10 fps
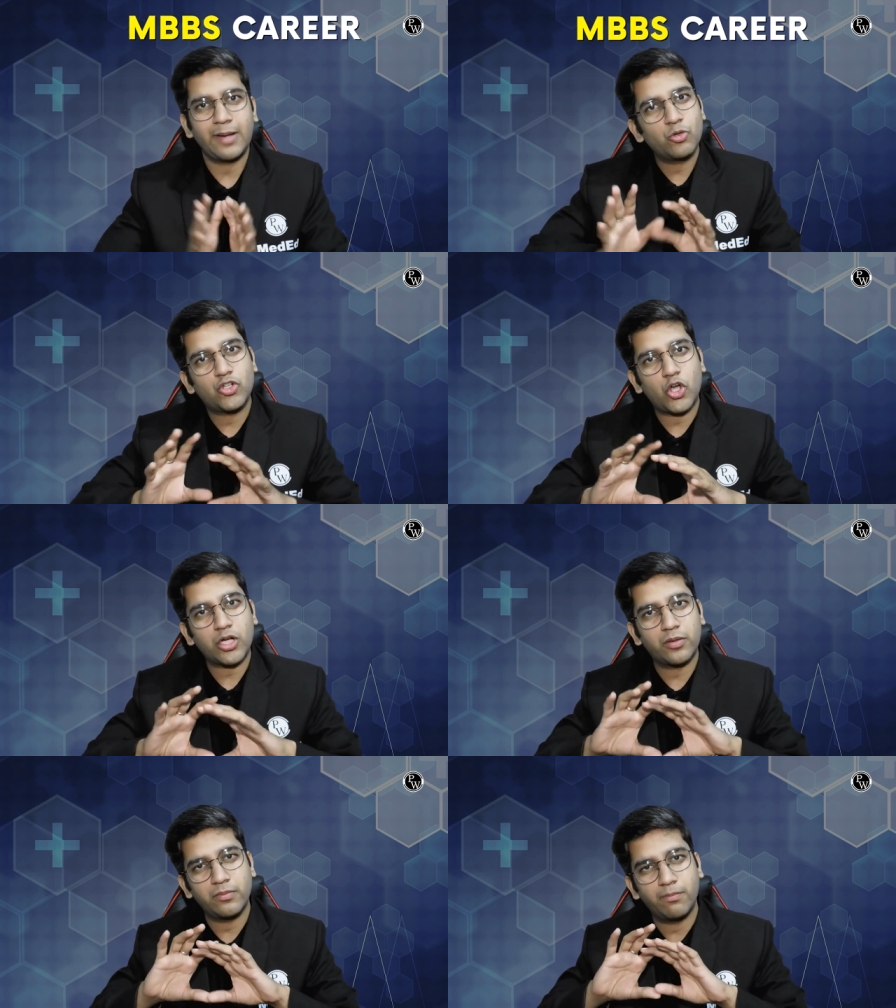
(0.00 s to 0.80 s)
I'm going to
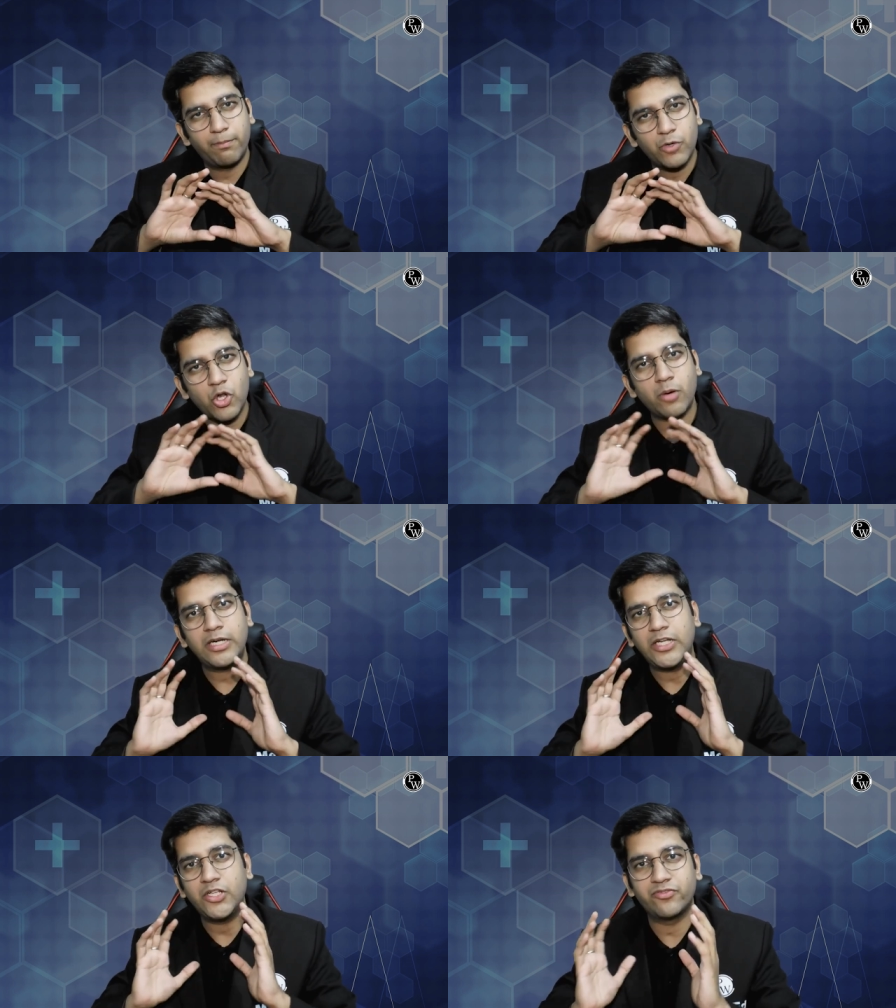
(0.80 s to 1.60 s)
talk
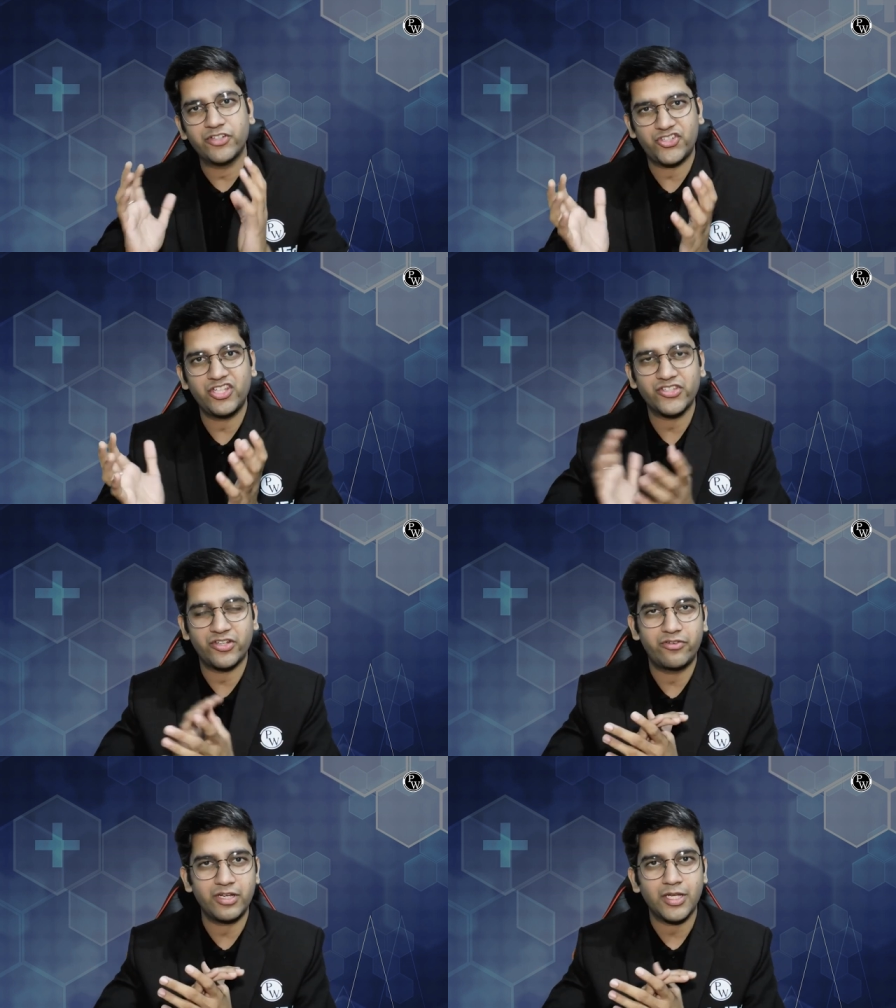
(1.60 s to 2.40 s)
predominantly the first year
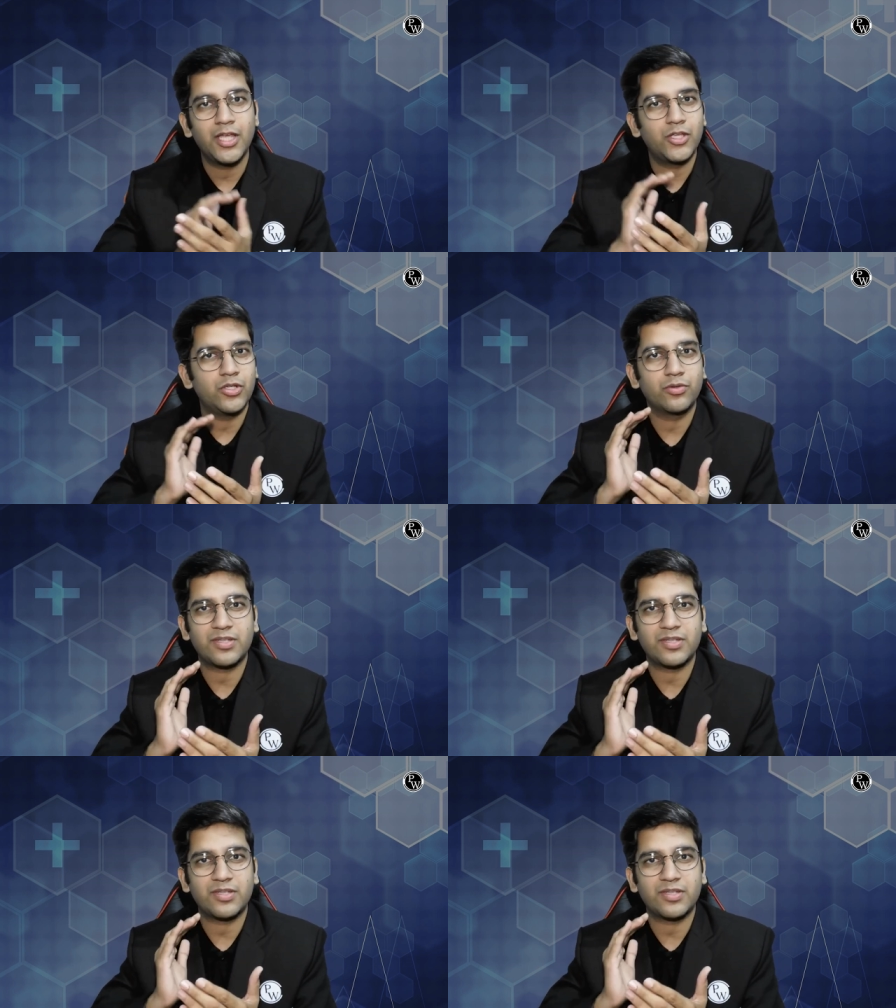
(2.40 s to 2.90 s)
centric, your